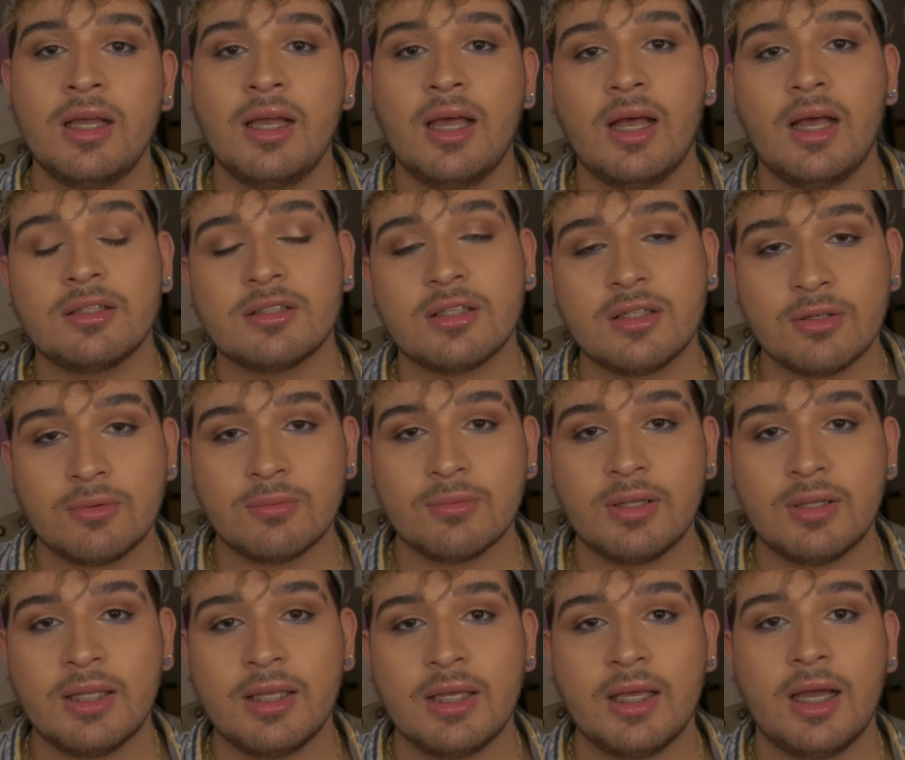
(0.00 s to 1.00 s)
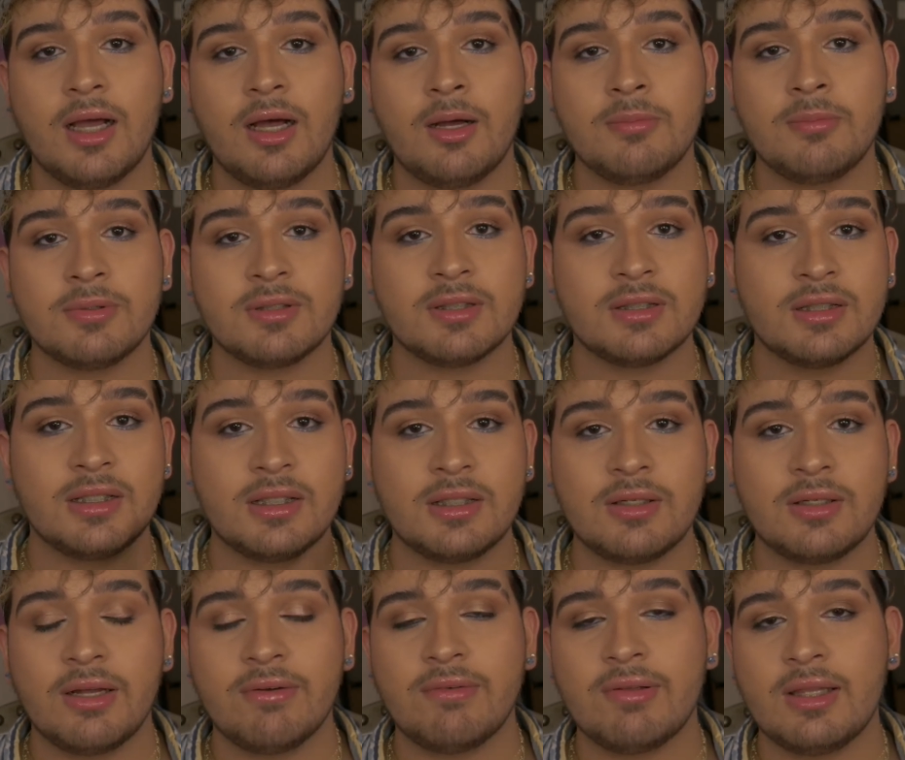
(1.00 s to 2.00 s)
and it's going to really help
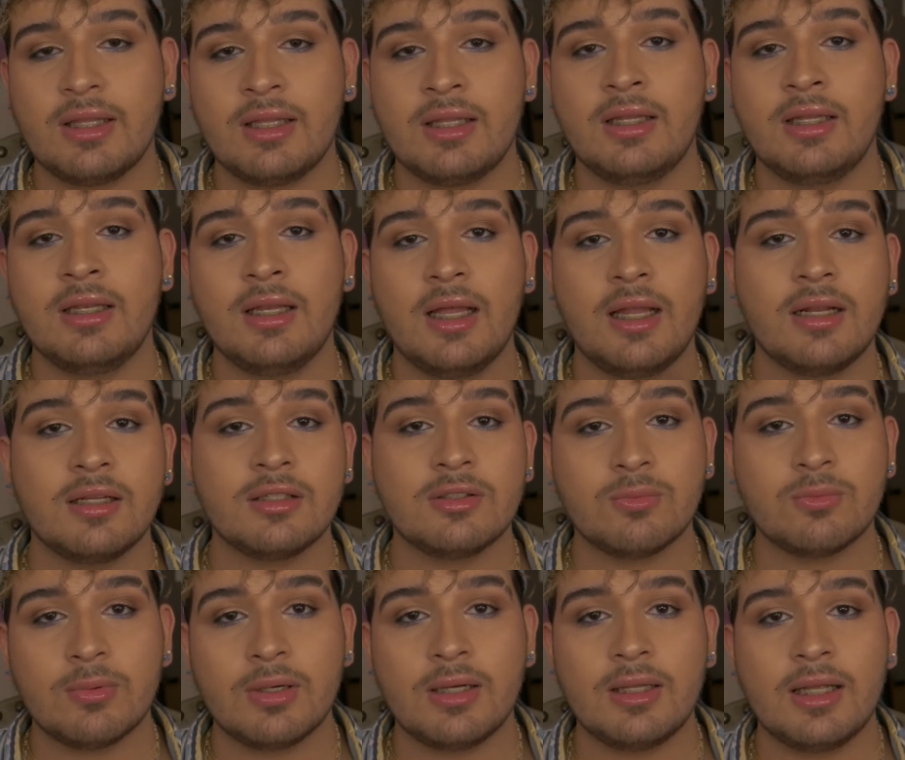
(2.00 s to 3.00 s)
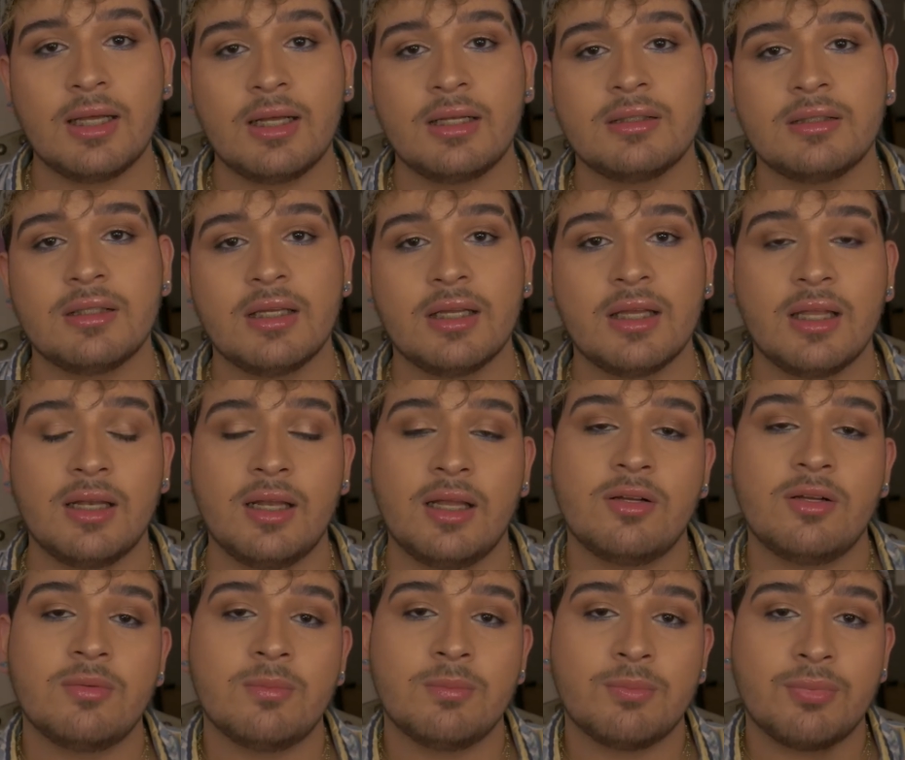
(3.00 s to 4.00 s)
seal everything in, and as well as it can help